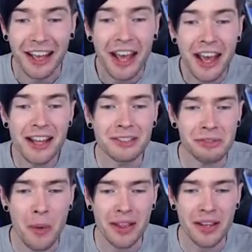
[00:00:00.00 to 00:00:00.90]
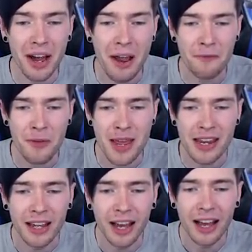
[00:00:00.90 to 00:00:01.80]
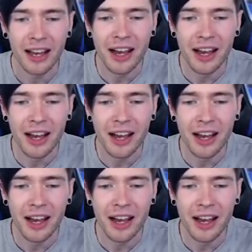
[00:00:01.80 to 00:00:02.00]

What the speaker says: He's throwing the knife at me.